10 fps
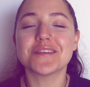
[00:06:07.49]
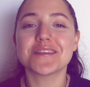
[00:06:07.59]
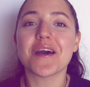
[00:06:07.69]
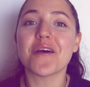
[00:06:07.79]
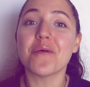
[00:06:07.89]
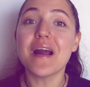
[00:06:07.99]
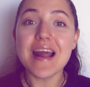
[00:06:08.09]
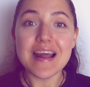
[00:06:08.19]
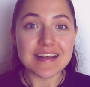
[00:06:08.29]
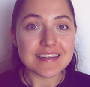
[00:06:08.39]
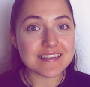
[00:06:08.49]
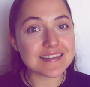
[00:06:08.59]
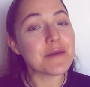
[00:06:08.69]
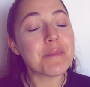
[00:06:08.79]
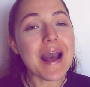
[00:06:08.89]
So
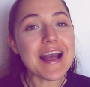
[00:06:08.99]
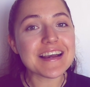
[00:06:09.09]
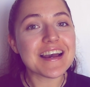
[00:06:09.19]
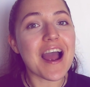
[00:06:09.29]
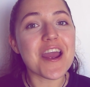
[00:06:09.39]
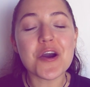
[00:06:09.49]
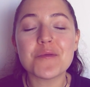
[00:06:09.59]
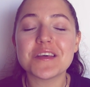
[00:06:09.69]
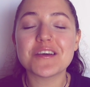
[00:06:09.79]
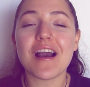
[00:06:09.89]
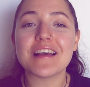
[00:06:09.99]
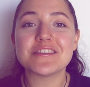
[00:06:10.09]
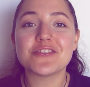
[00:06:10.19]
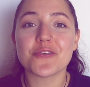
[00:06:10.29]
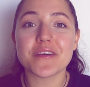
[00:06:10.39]
sit back, I hope that you guys
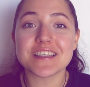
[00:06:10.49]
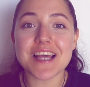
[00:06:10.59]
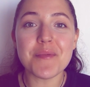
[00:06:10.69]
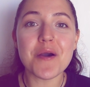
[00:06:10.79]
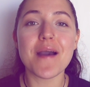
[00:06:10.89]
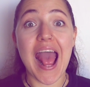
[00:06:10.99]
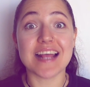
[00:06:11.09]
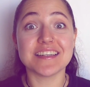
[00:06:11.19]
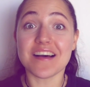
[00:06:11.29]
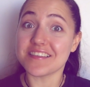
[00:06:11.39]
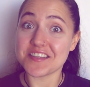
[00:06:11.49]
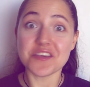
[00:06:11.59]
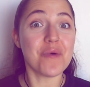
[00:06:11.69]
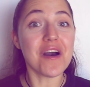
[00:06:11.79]
enjoy the demo, and I'll see you